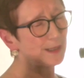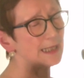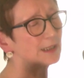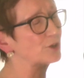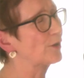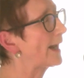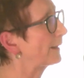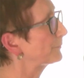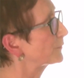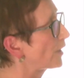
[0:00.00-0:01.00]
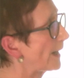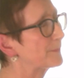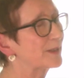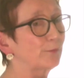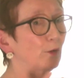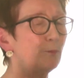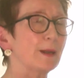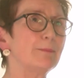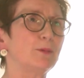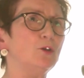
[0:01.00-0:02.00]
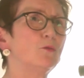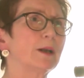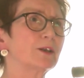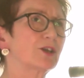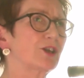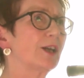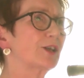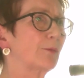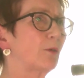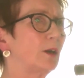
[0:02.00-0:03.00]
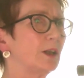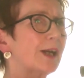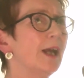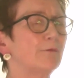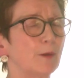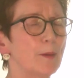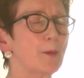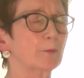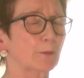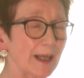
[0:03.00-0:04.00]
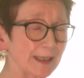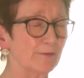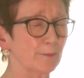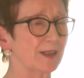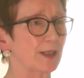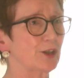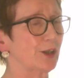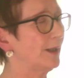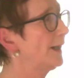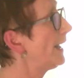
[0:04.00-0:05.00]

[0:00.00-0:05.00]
big traps for people who want to change the world from a progressive position